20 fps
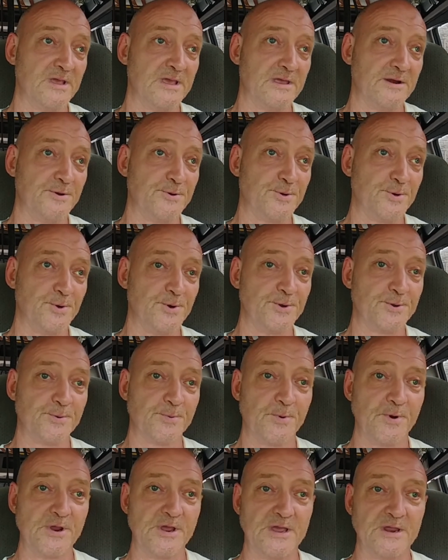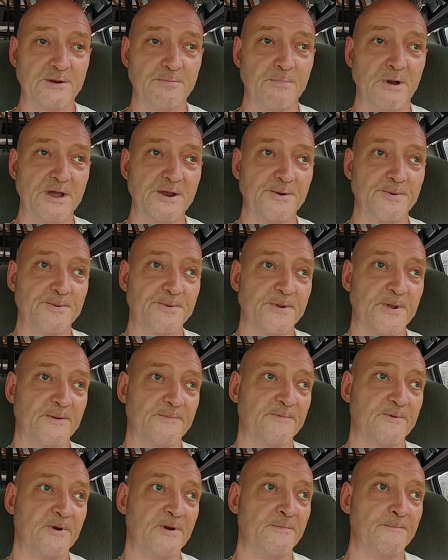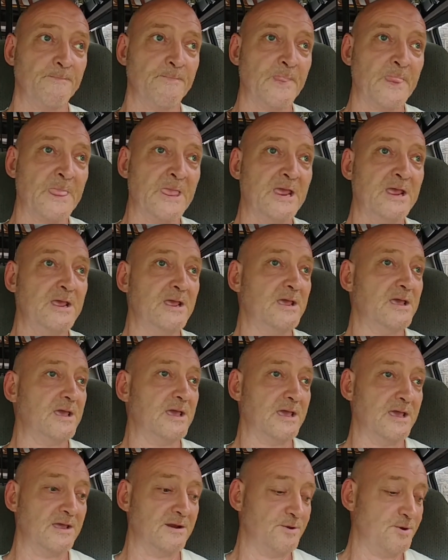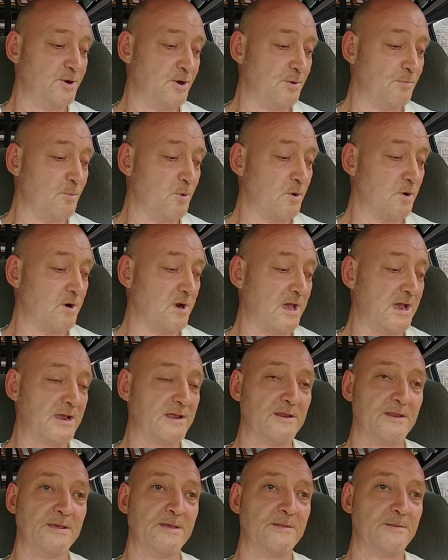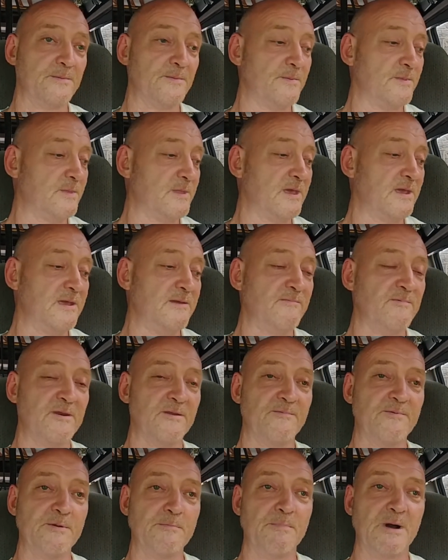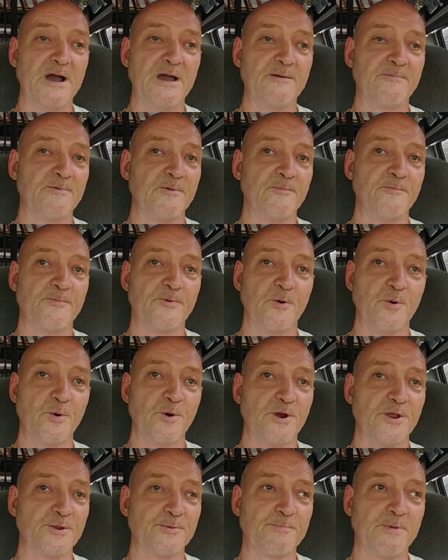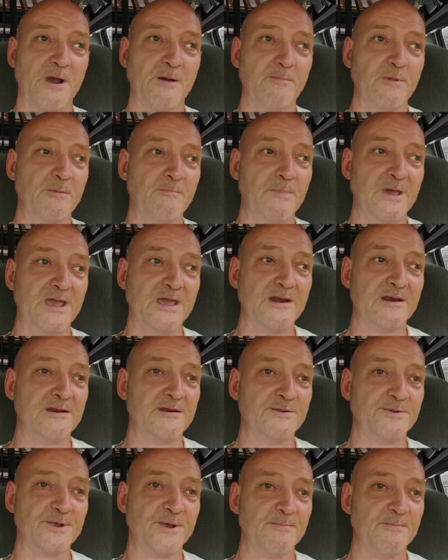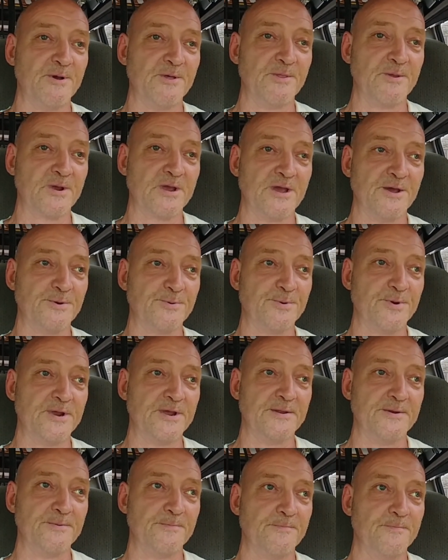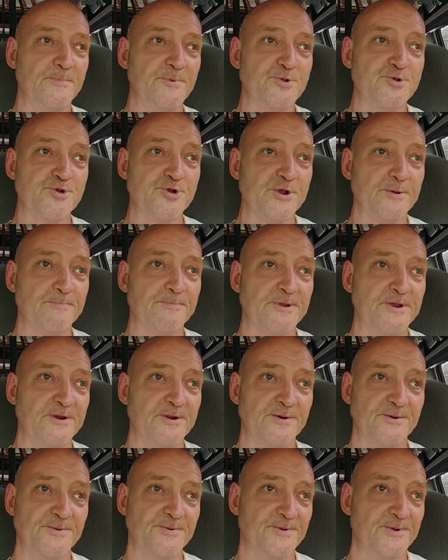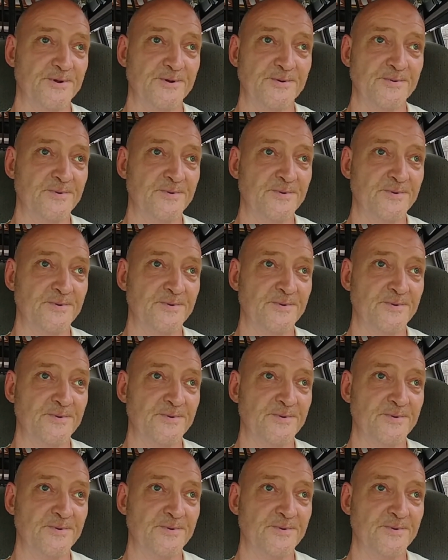a choice where you get to buy your stuff from. And, more than likely, even if you buy it from Ford, it's probably made in some other country and shipped here. So,